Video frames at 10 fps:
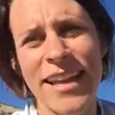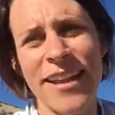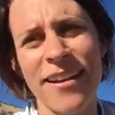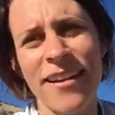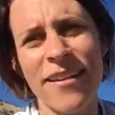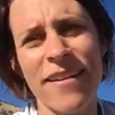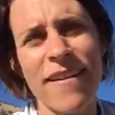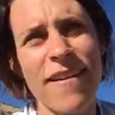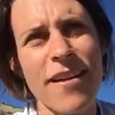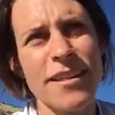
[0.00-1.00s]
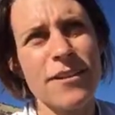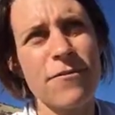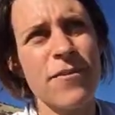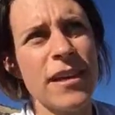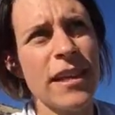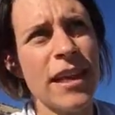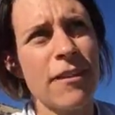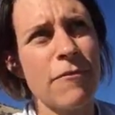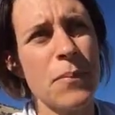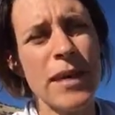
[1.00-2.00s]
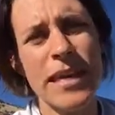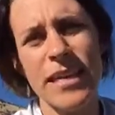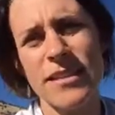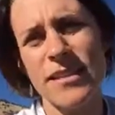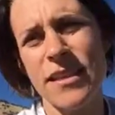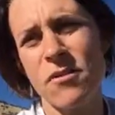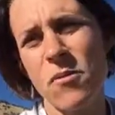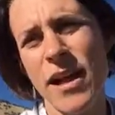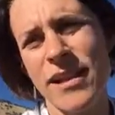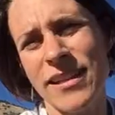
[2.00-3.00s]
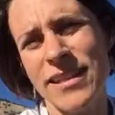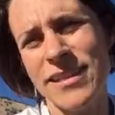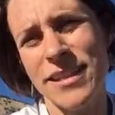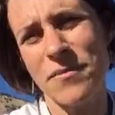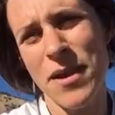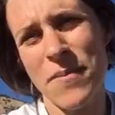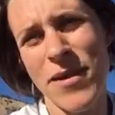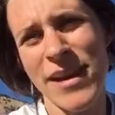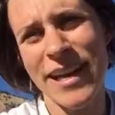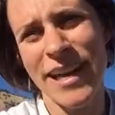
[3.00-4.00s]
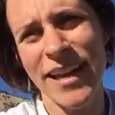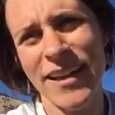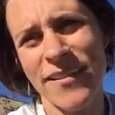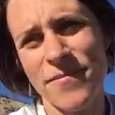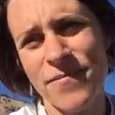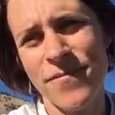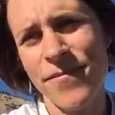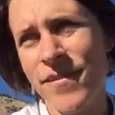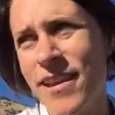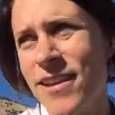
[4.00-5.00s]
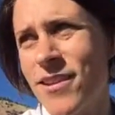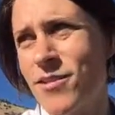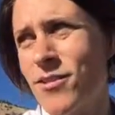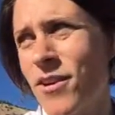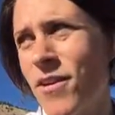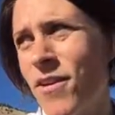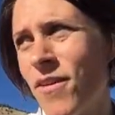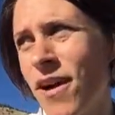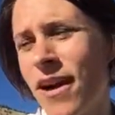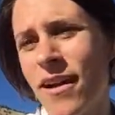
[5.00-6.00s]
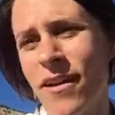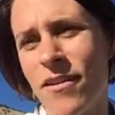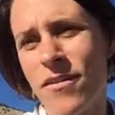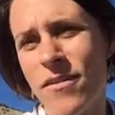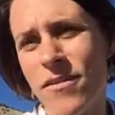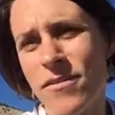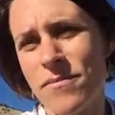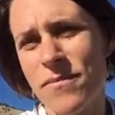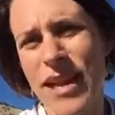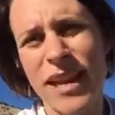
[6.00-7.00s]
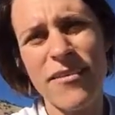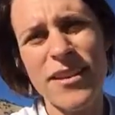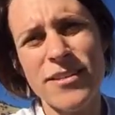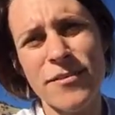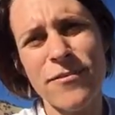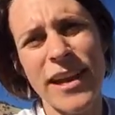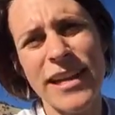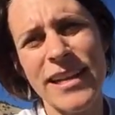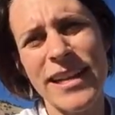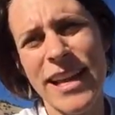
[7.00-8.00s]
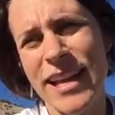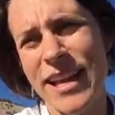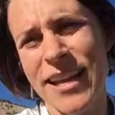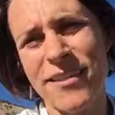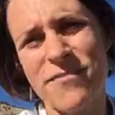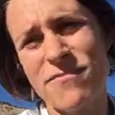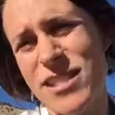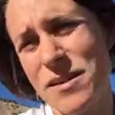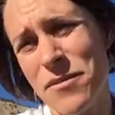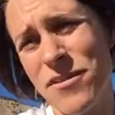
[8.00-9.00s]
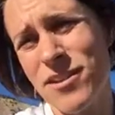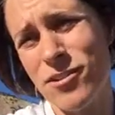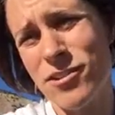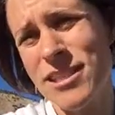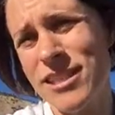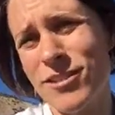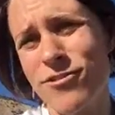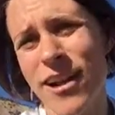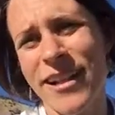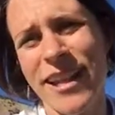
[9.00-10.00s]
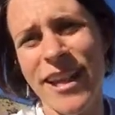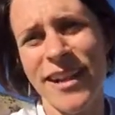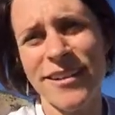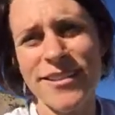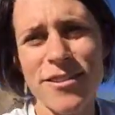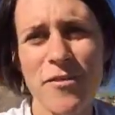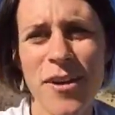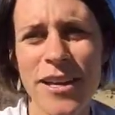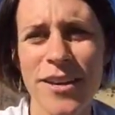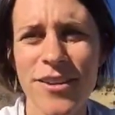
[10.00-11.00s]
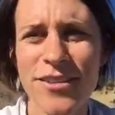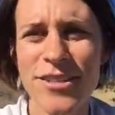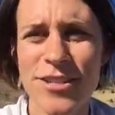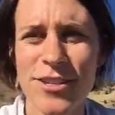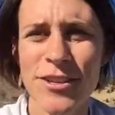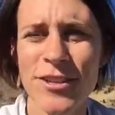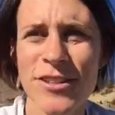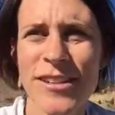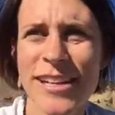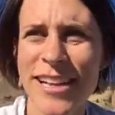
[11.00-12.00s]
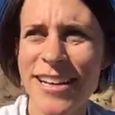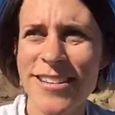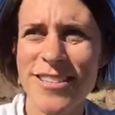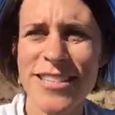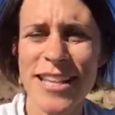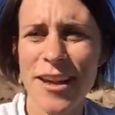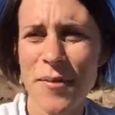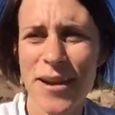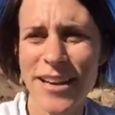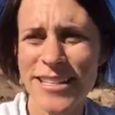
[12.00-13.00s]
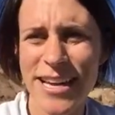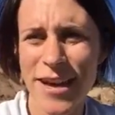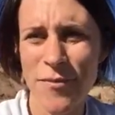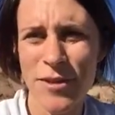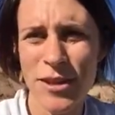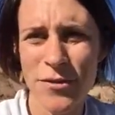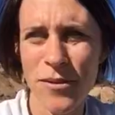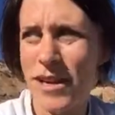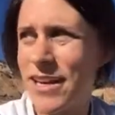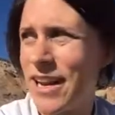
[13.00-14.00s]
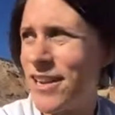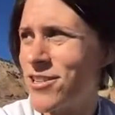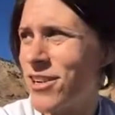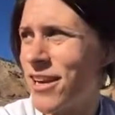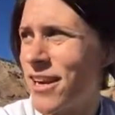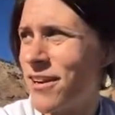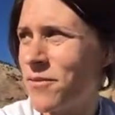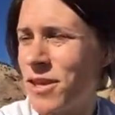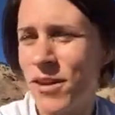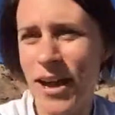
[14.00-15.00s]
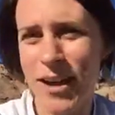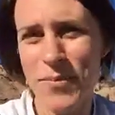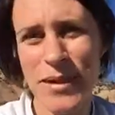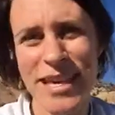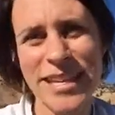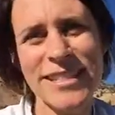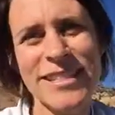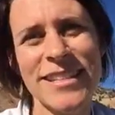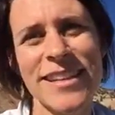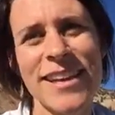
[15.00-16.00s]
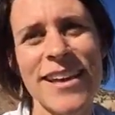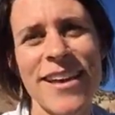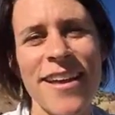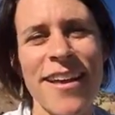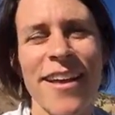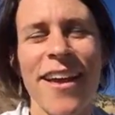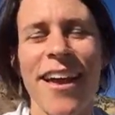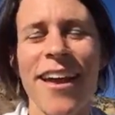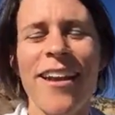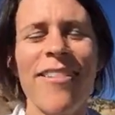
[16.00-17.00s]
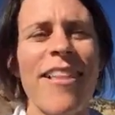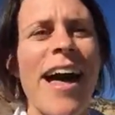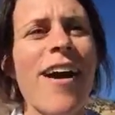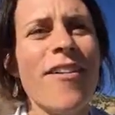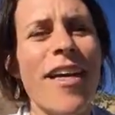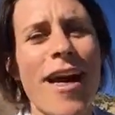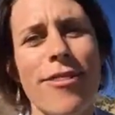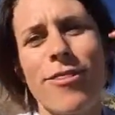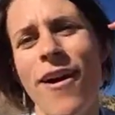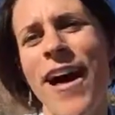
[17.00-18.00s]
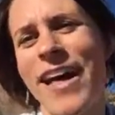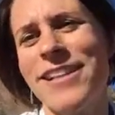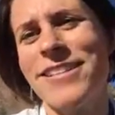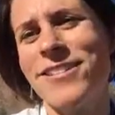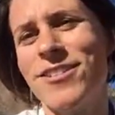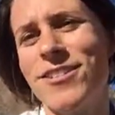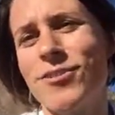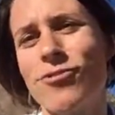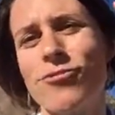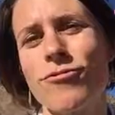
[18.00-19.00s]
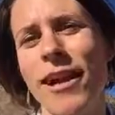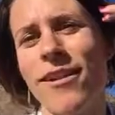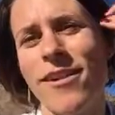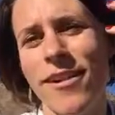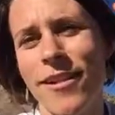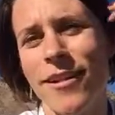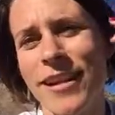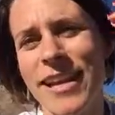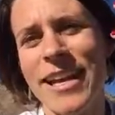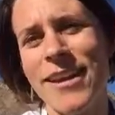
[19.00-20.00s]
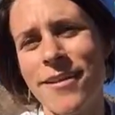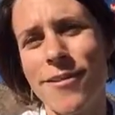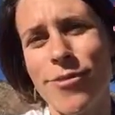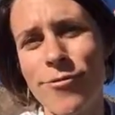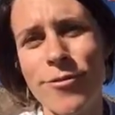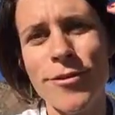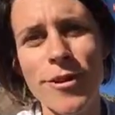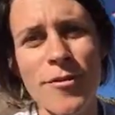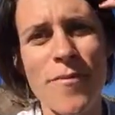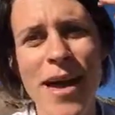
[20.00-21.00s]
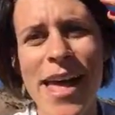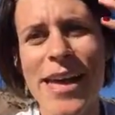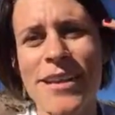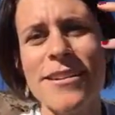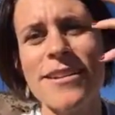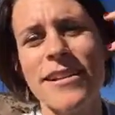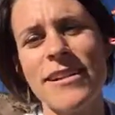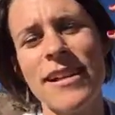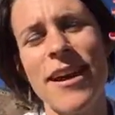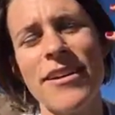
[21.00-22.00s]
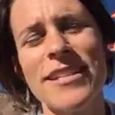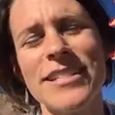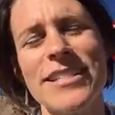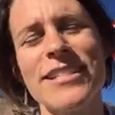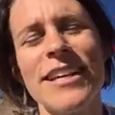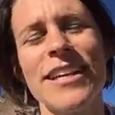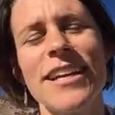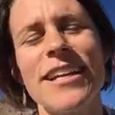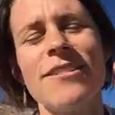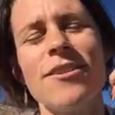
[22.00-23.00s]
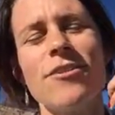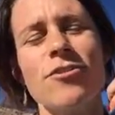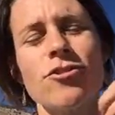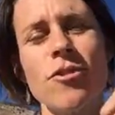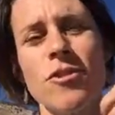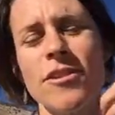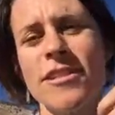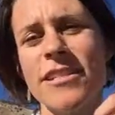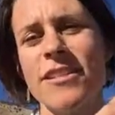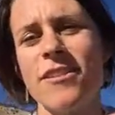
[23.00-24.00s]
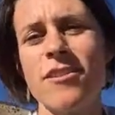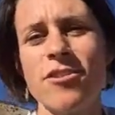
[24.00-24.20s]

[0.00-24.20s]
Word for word: in. It's a feeling of peace and wellness in my body. So many of us are finding that again. Some of us are still struggling. So I want you to just think about a time when you were in nature and when you had peace and allow that thought to just trickle in through your mind. Allow it to sink into your shoulders, into